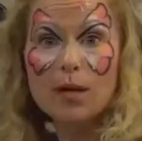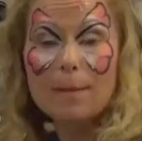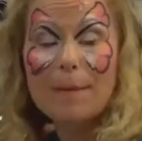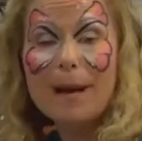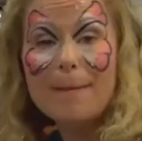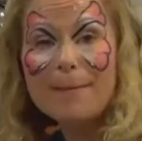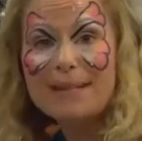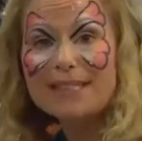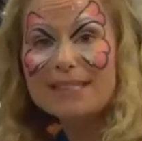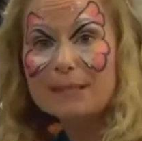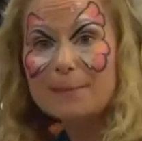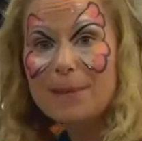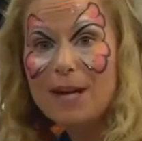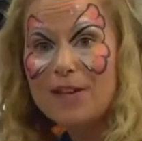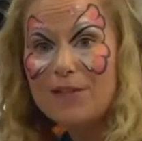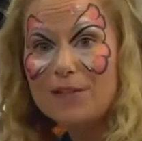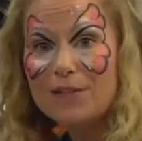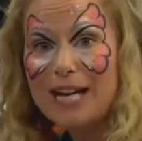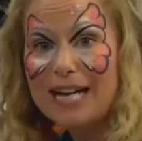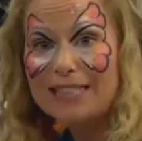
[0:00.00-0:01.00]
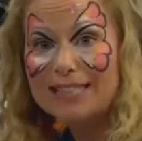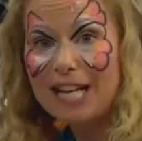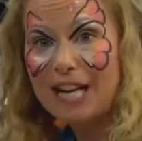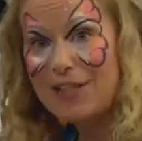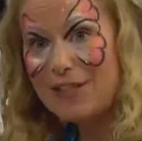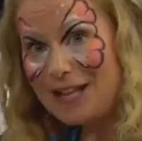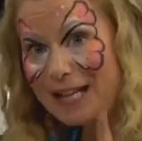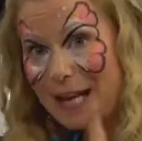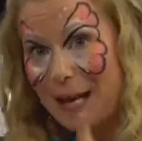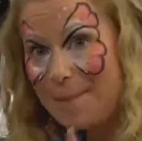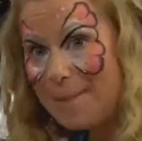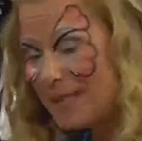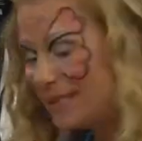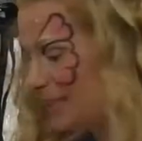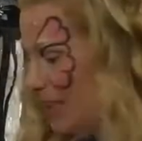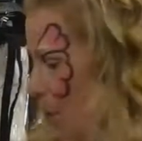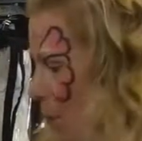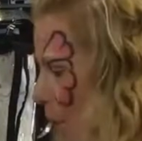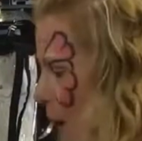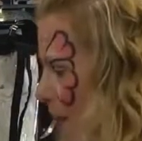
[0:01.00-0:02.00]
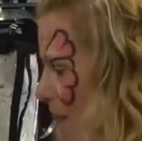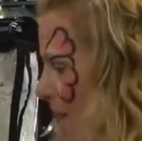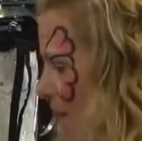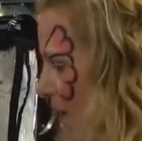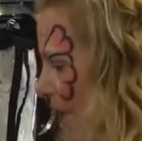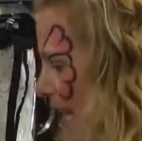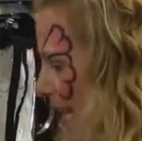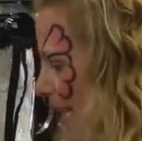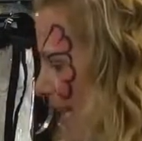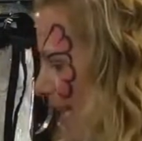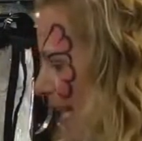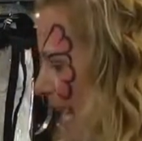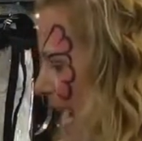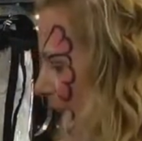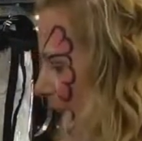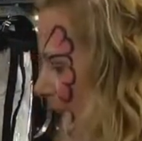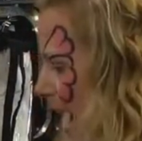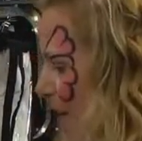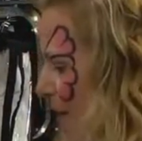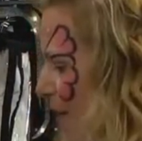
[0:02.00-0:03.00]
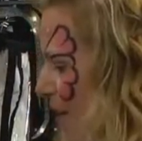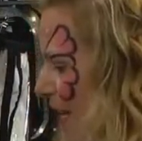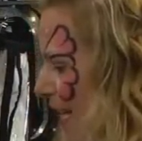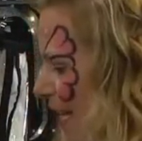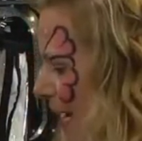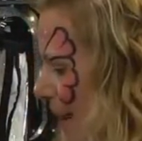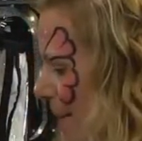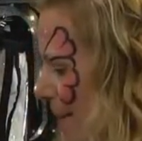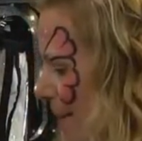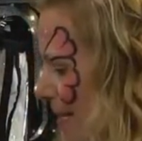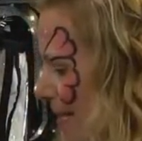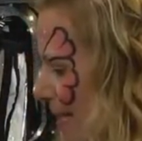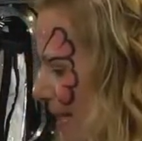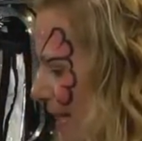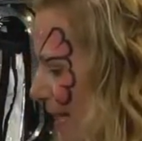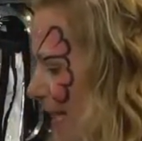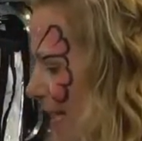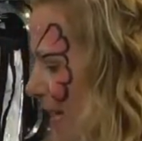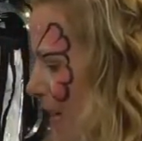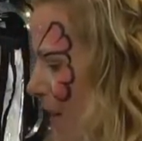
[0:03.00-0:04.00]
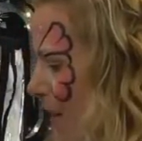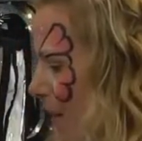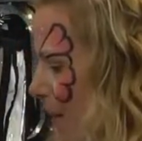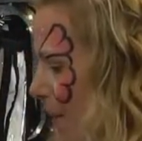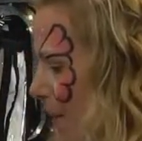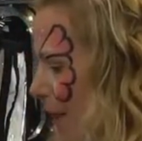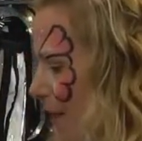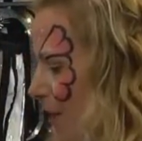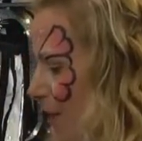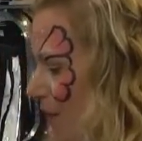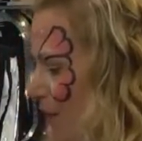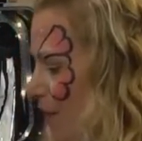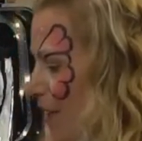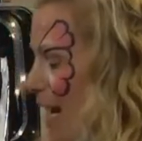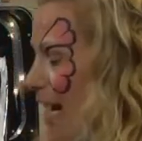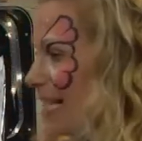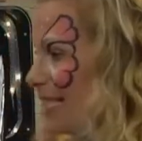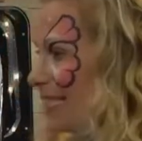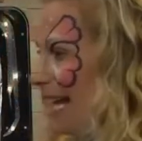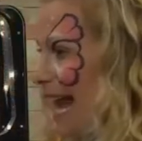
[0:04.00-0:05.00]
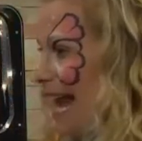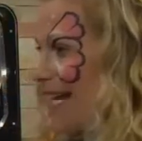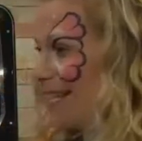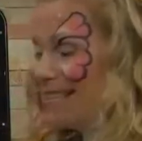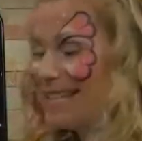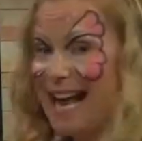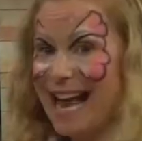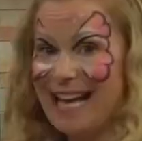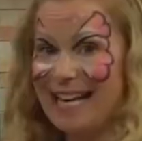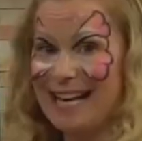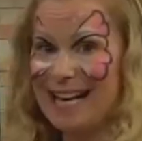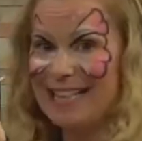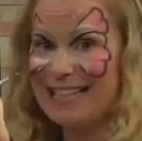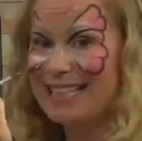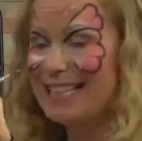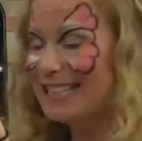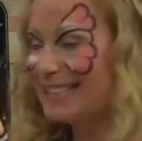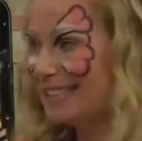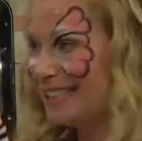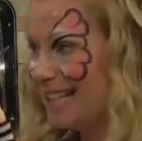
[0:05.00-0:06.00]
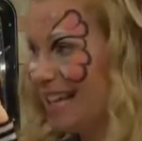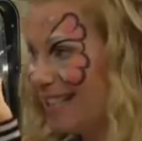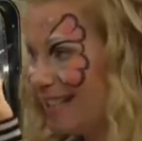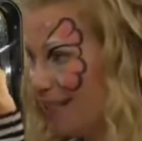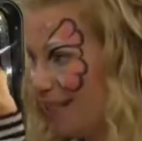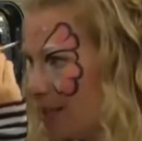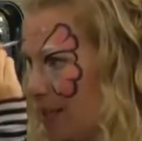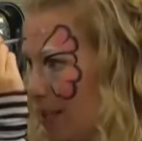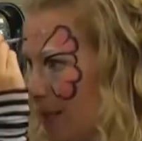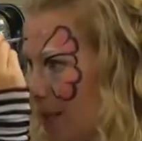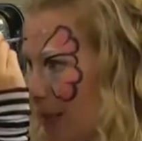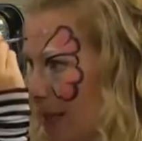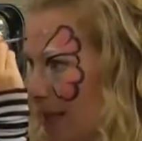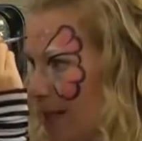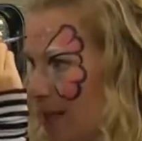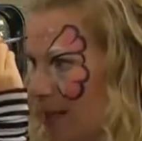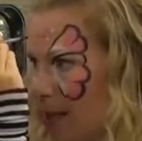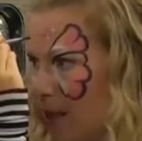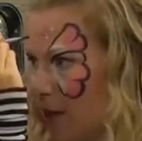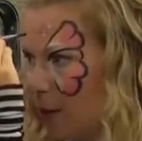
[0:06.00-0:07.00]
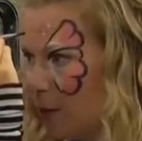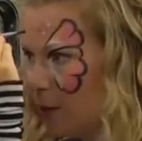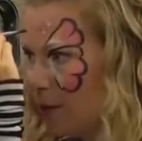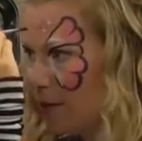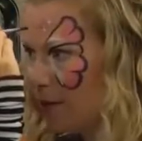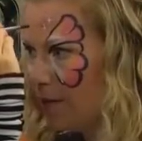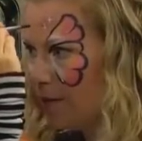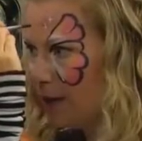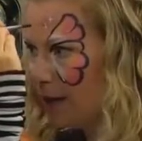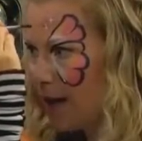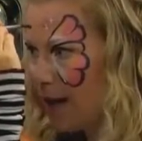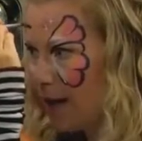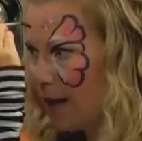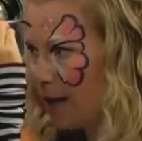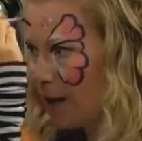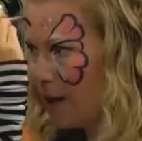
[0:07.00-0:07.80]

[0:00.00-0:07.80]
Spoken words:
am I missing, my friends? I think I'm missing one thing. I think I'm missing the butterfly's antenna. Let's do it. We've got